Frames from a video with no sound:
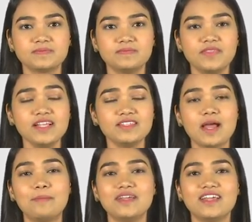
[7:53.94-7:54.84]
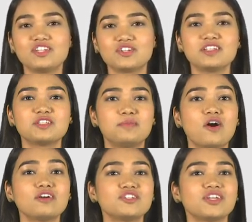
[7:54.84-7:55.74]
Next application is
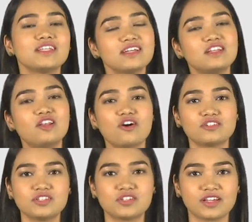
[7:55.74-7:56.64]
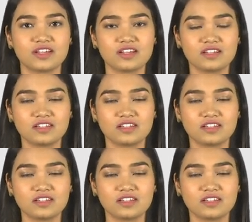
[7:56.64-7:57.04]
blockchain in logistics.